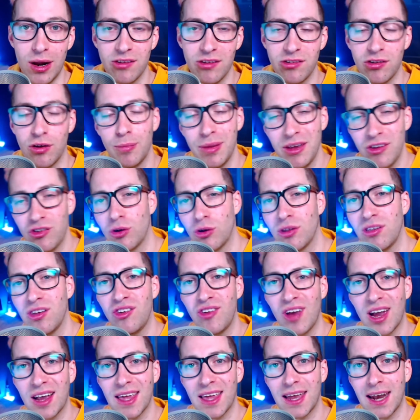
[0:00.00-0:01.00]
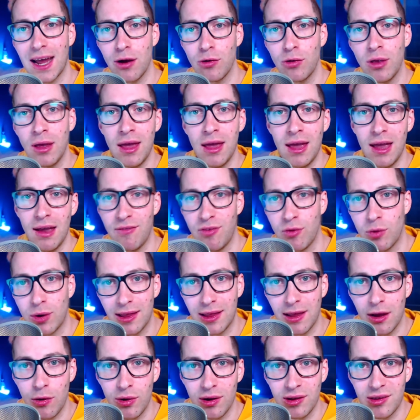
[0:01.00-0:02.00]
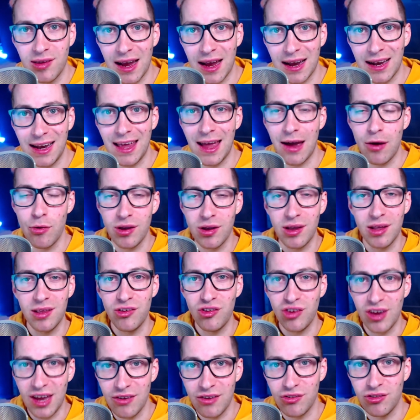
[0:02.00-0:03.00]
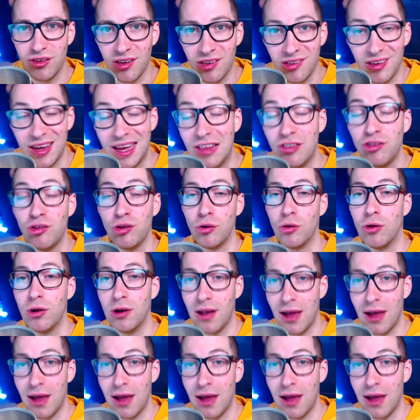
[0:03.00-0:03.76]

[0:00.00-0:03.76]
So be sure to check that out if you want to know exactly how you can change the scene to your